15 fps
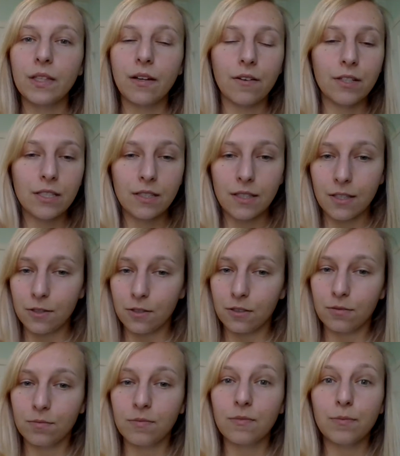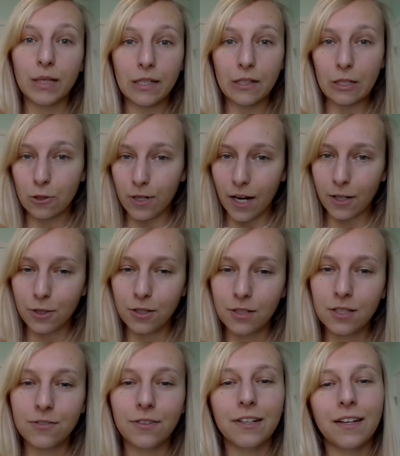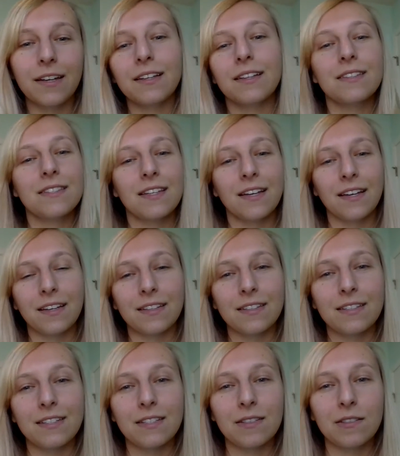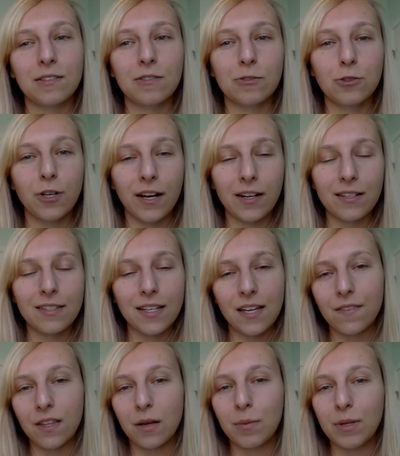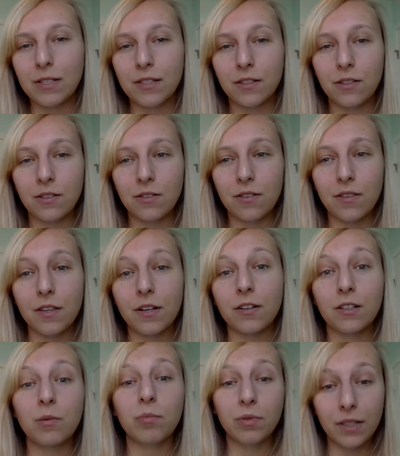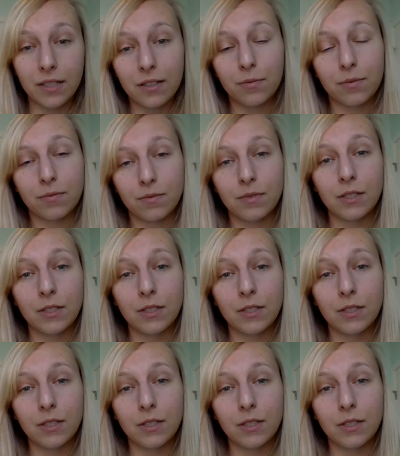Obviously, these are big distractions for kids, and try to save them until they're completed.